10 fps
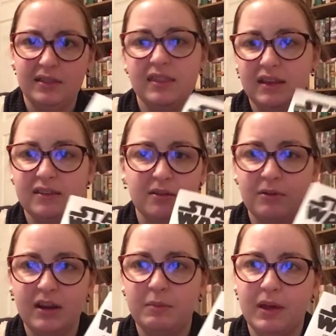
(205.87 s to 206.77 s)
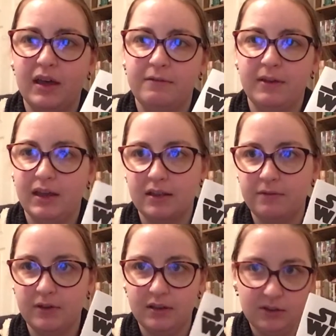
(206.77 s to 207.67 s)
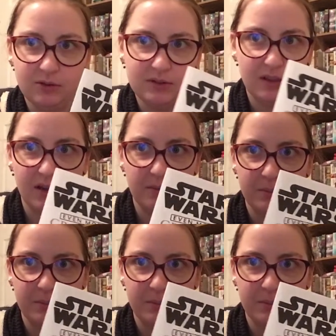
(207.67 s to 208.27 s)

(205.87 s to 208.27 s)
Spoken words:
These are really perfect for using up